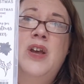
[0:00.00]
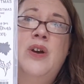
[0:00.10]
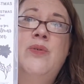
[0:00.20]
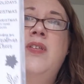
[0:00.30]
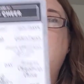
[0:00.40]

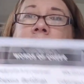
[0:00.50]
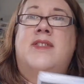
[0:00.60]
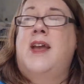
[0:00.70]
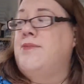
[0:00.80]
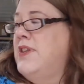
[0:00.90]
without the
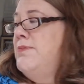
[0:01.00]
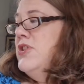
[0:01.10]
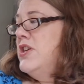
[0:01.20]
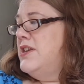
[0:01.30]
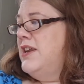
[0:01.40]
stamped
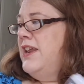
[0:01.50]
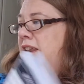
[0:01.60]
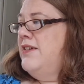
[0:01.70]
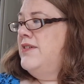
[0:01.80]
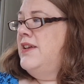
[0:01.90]
image in
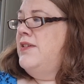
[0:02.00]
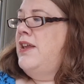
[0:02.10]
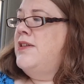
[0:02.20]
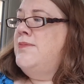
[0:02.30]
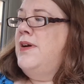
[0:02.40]
it,
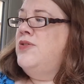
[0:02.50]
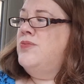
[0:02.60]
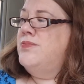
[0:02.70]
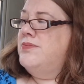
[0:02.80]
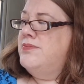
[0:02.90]
it might
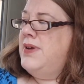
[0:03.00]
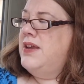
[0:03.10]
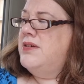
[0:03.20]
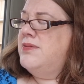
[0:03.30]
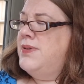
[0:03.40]
not
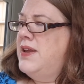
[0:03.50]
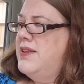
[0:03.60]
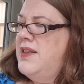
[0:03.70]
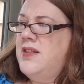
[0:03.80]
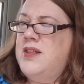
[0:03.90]
make complete
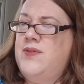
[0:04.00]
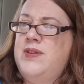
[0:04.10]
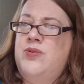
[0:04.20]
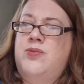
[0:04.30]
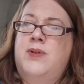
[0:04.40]
sense, if you
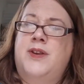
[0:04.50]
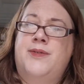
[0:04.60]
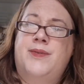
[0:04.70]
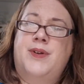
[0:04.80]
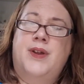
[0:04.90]
see what I mean.
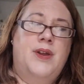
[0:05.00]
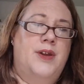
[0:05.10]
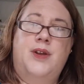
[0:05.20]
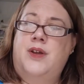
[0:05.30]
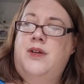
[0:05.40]

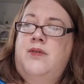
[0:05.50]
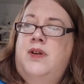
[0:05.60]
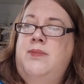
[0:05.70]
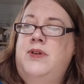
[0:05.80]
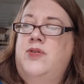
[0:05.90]
Right,
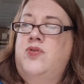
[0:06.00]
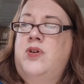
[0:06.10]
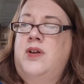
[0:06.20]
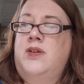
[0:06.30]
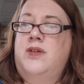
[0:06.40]
let me just
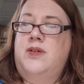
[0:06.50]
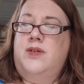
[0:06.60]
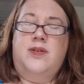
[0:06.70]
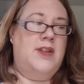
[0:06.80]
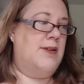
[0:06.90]
try and
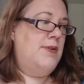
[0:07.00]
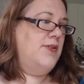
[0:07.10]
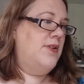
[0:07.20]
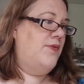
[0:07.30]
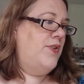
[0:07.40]
stack my
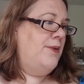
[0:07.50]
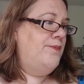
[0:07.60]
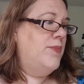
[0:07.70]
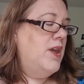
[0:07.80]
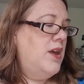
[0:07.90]
stuff
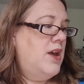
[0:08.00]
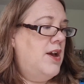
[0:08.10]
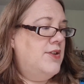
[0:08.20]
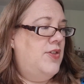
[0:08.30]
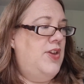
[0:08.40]
up.
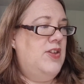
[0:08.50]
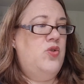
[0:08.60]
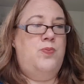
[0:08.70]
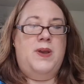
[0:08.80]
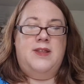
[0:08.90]
So this
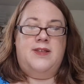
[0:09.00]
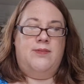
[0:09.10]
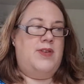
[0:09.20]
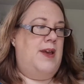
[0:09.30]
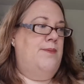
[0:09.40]
will be the
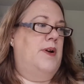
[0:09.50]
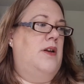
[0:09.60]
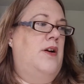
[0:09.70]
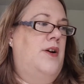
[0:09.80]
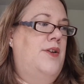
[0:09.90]
September
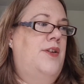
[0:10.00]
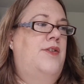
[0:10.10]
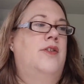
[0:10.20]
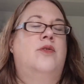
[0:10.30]
class. This is a